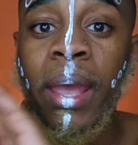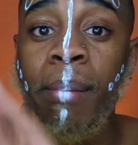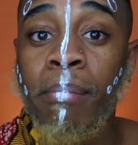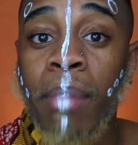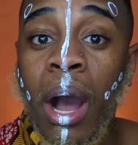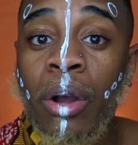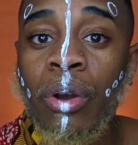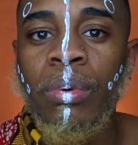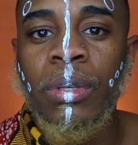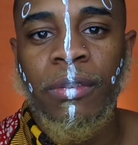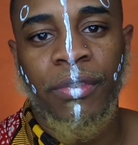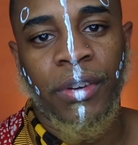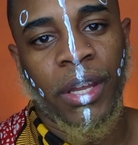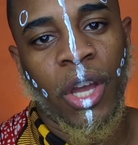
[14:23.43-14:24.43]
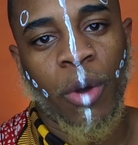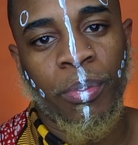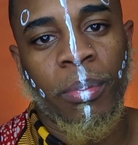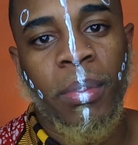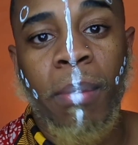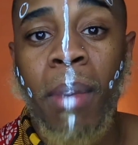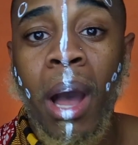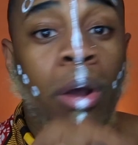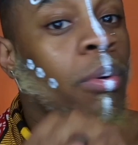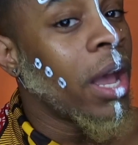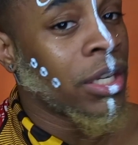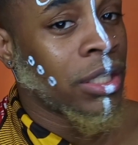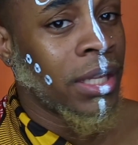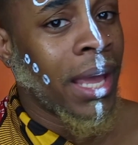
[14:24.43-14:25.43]
M'Baku was finna help him.
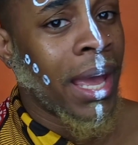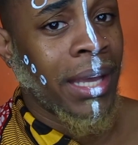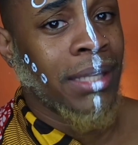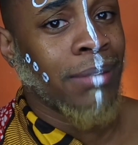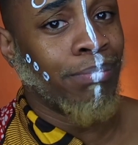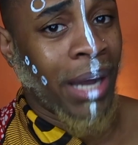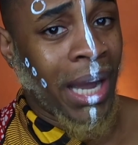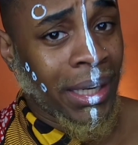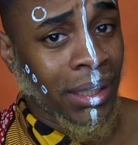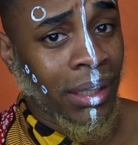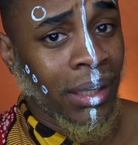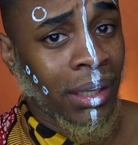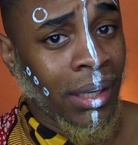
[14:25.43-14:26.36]
M'Baku actually had his body.